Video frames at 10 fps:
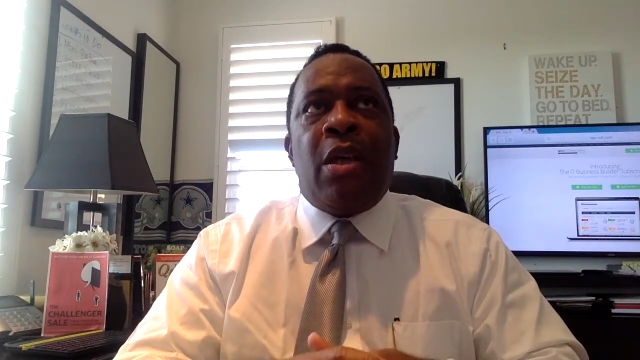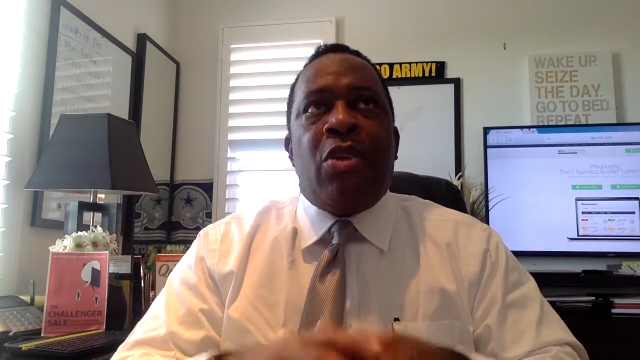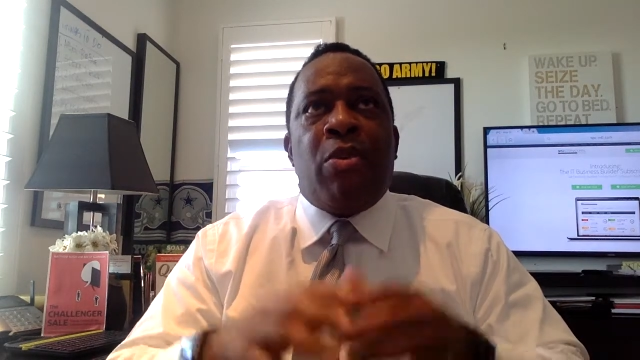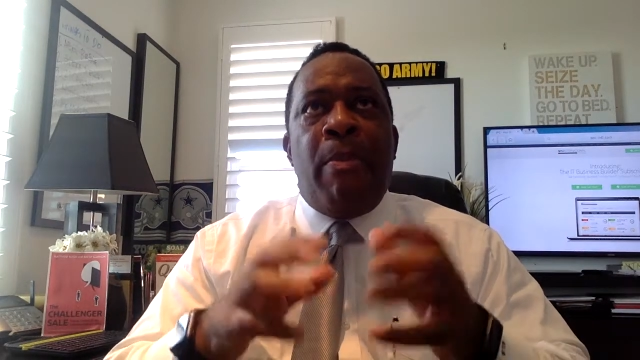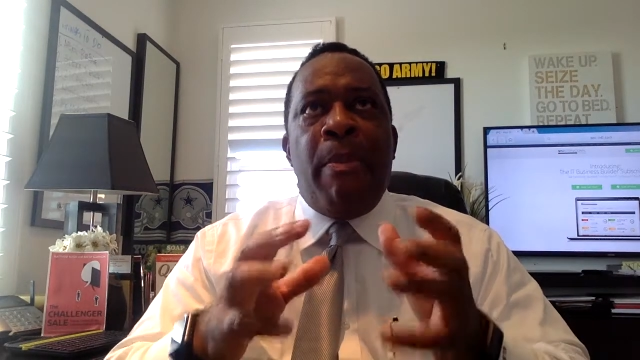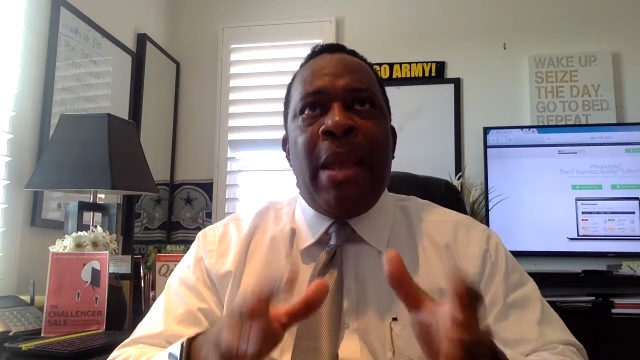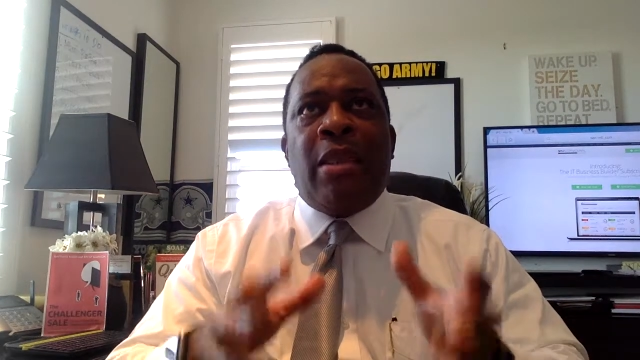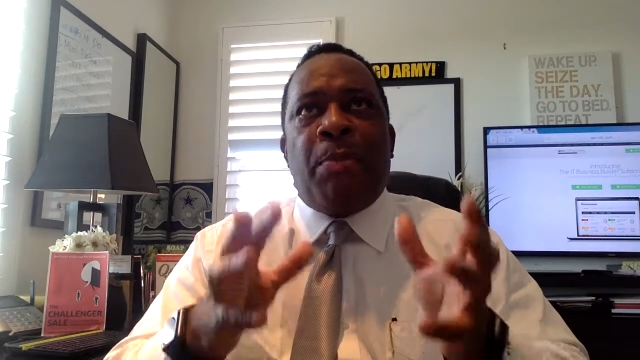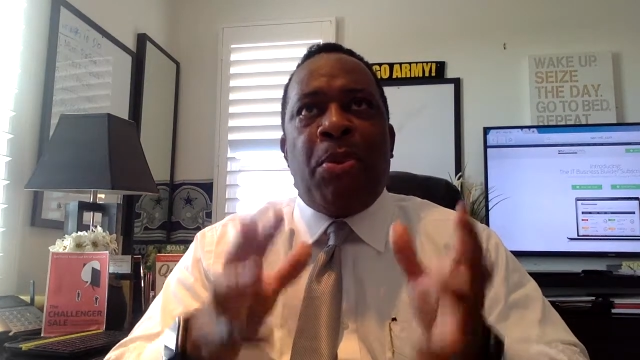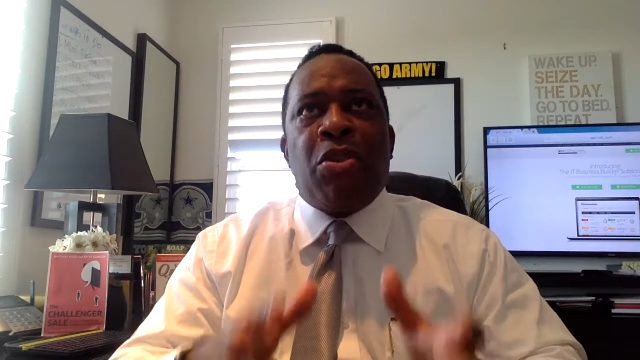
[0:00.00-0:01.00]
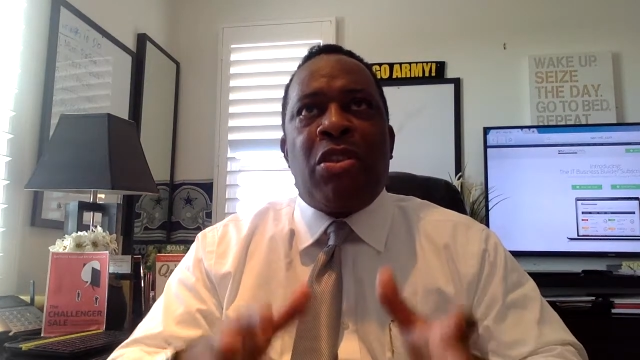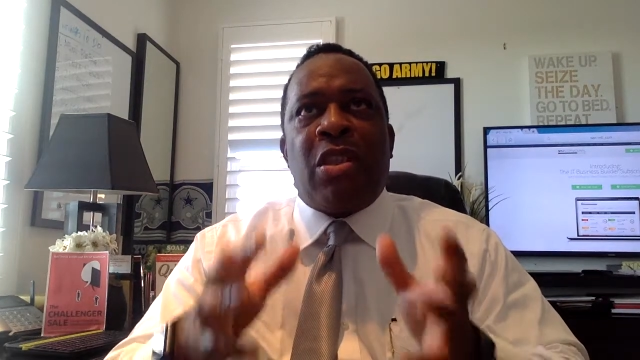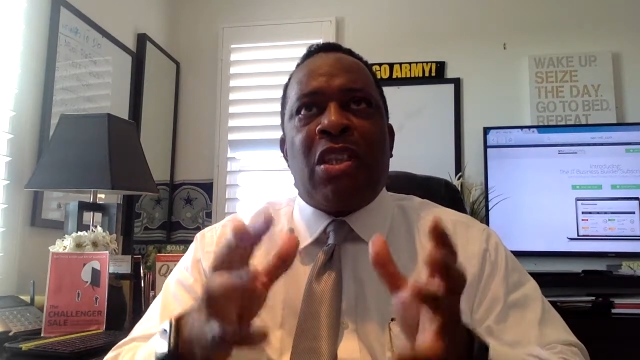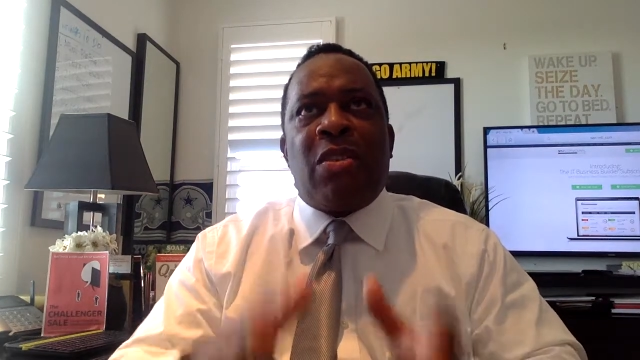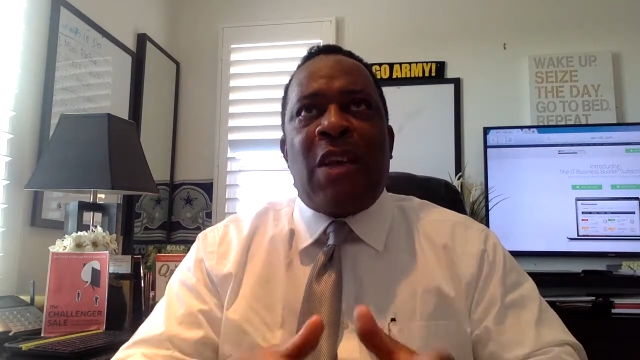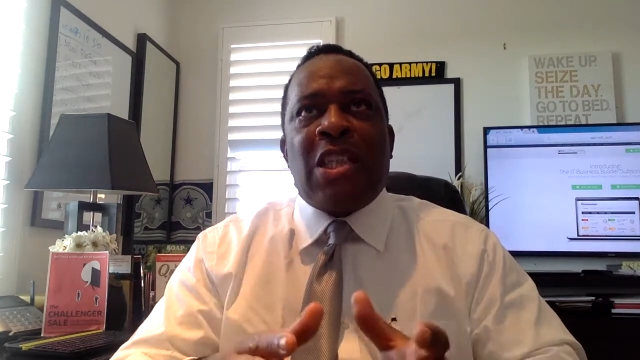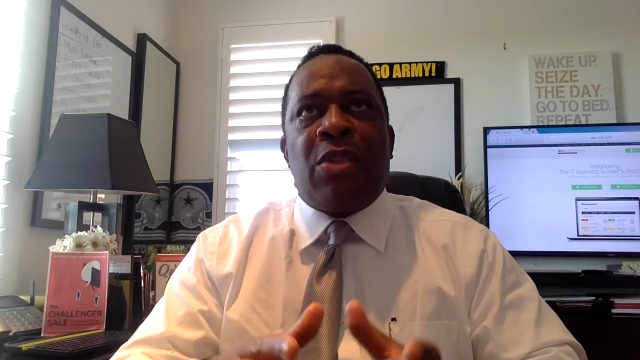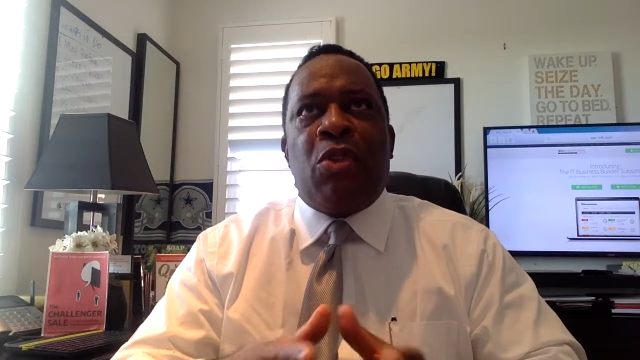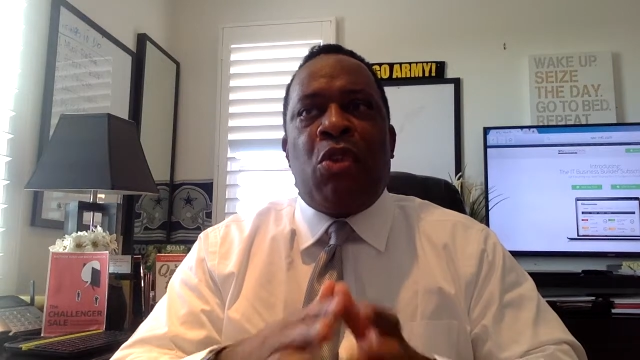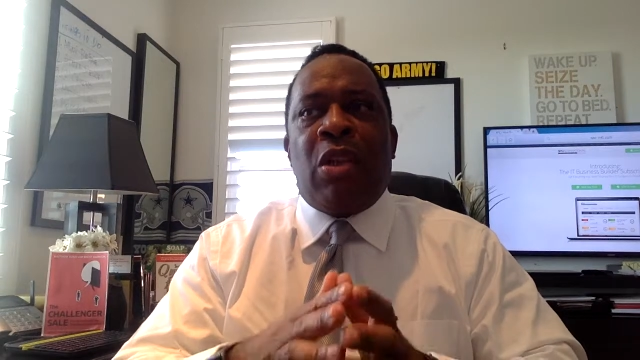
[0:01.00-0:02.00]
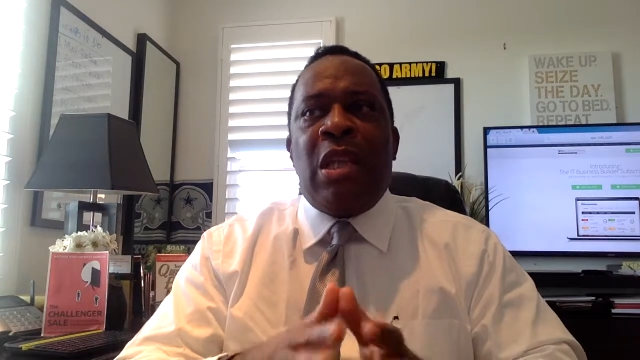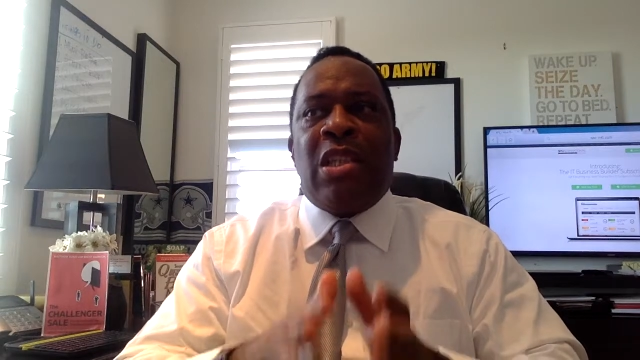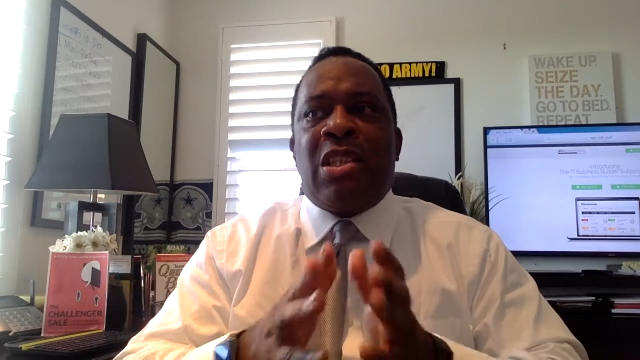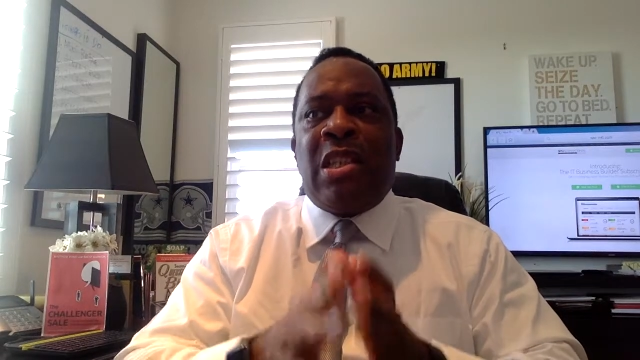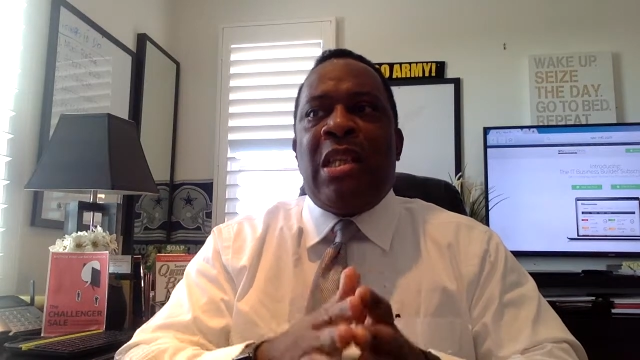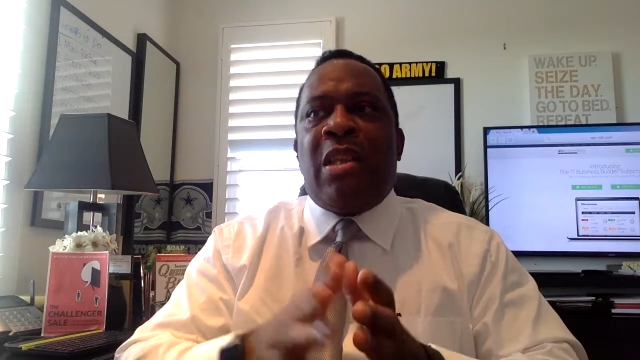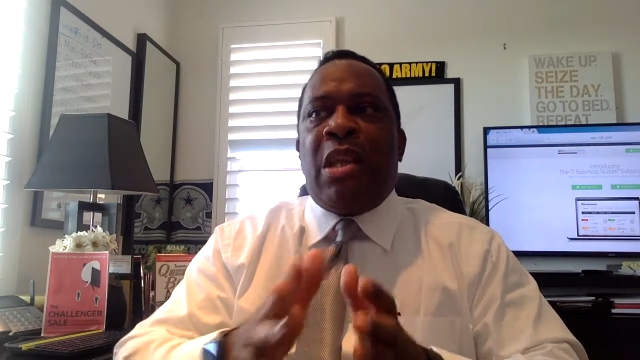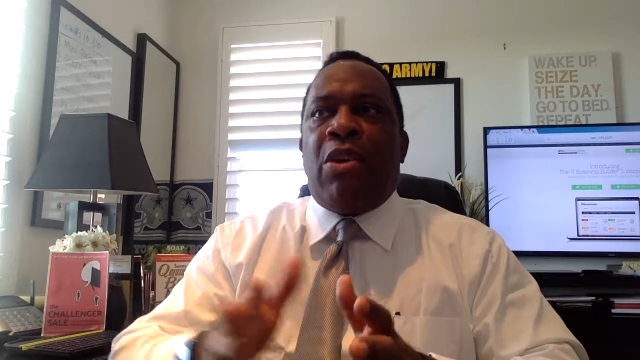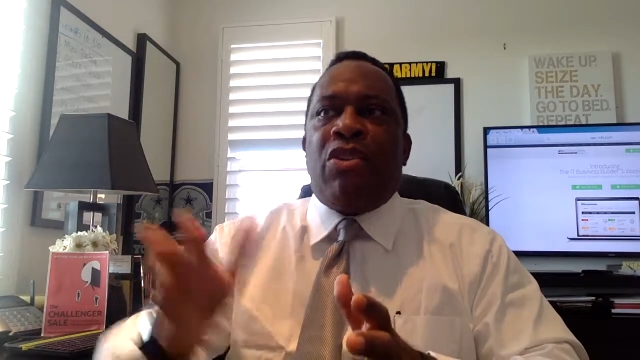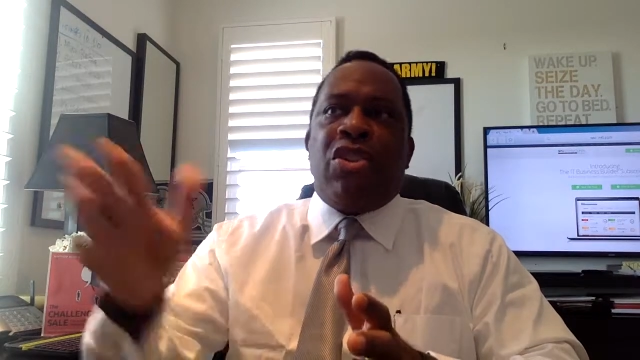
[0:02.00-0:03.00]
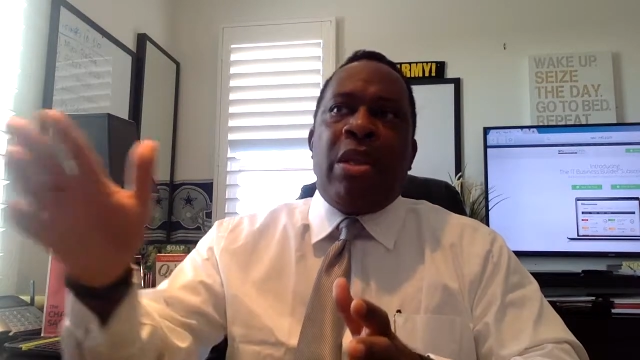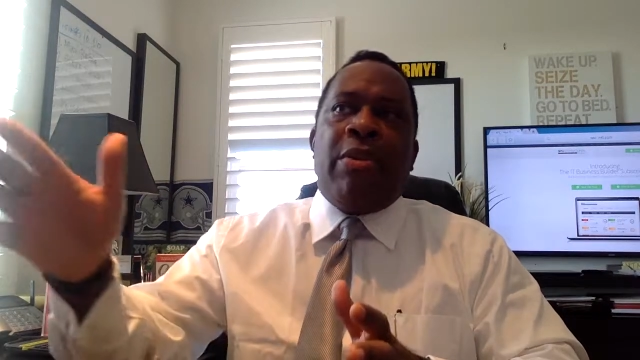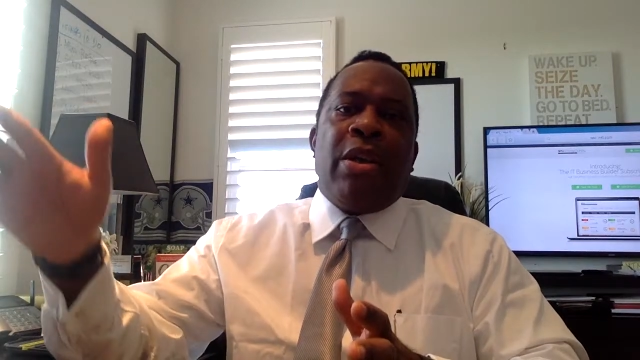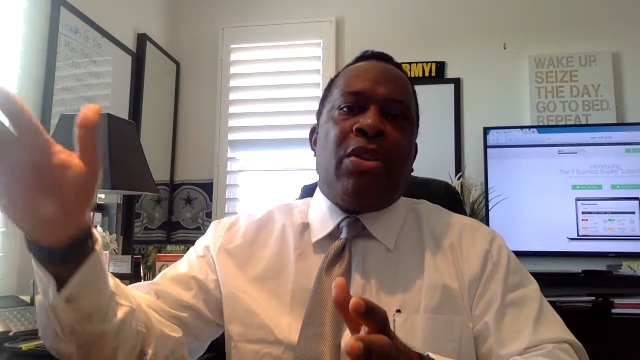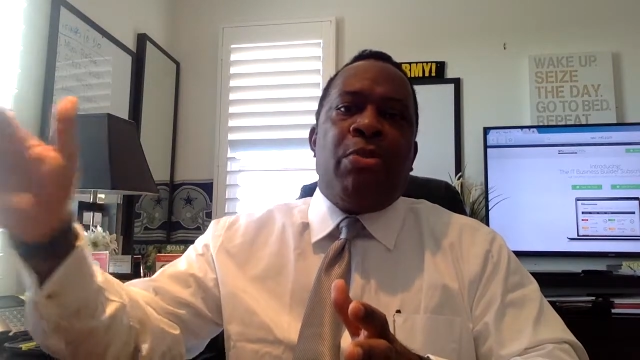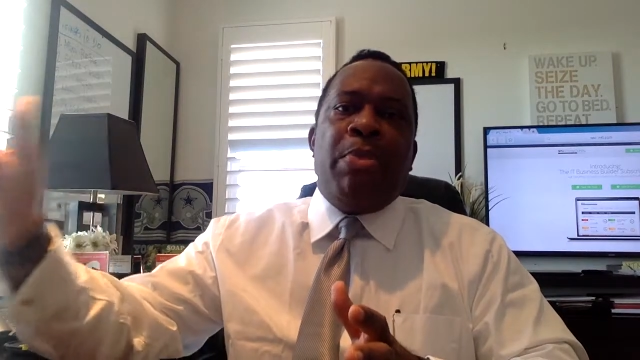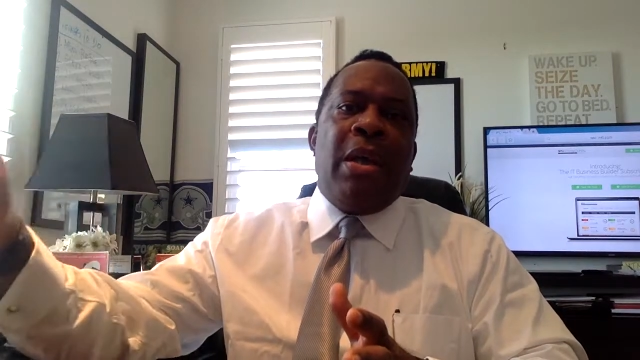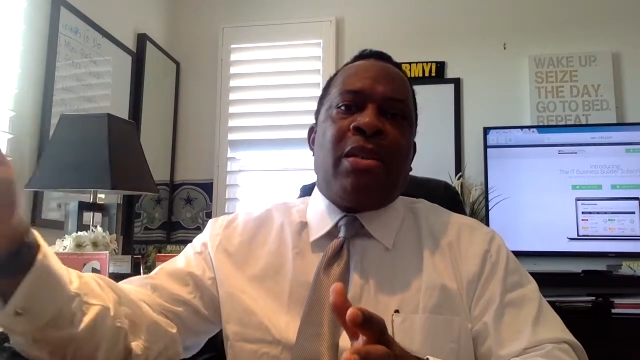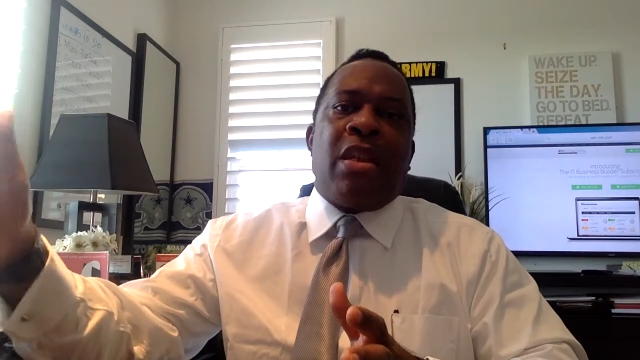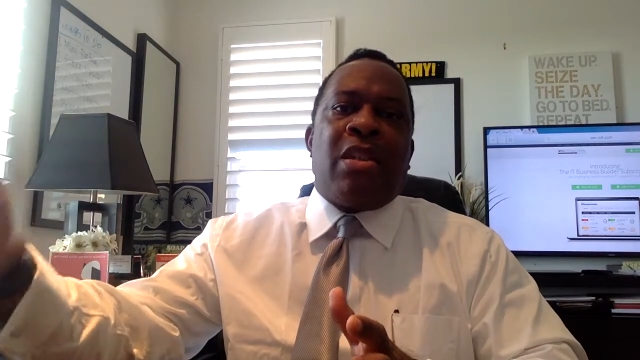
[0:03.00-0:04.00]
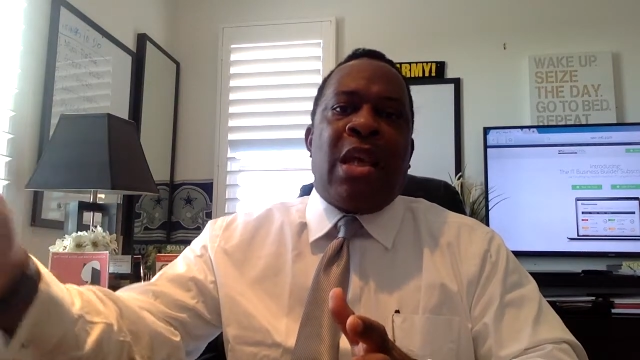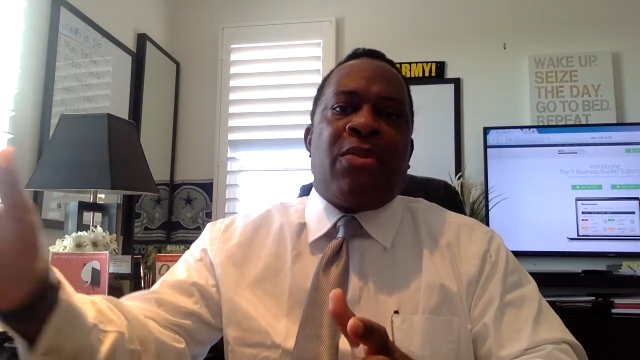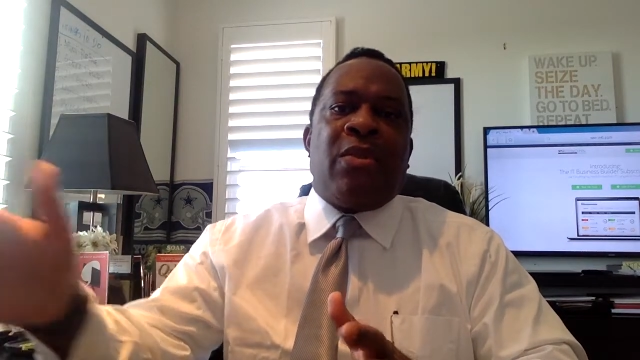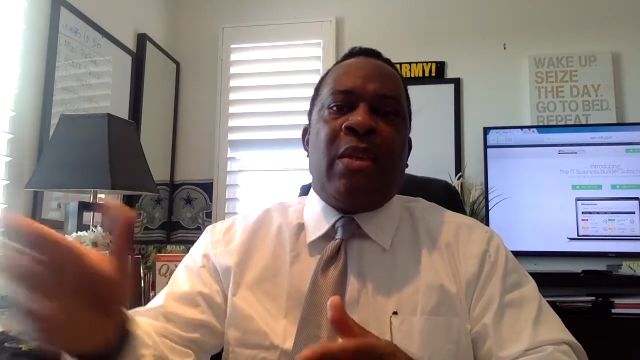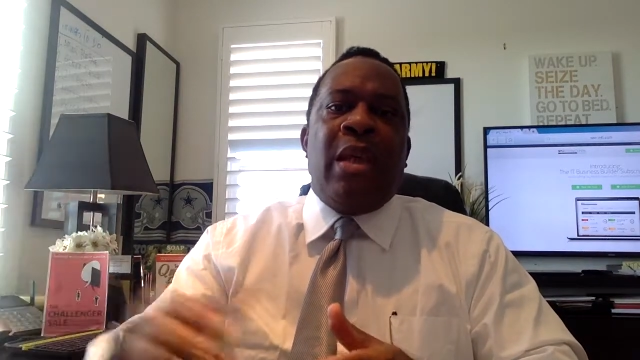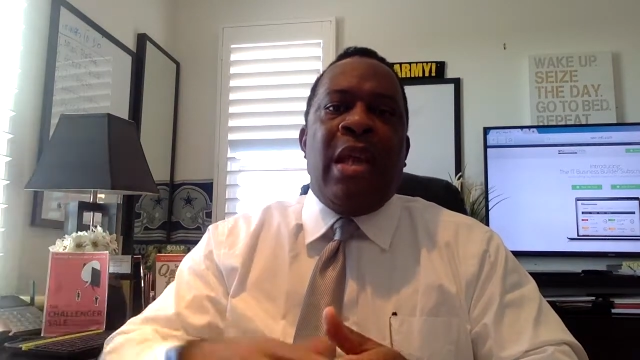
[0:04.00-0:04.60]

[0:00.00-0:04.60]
to make the person successful, or at least see that they are tiering to being successful.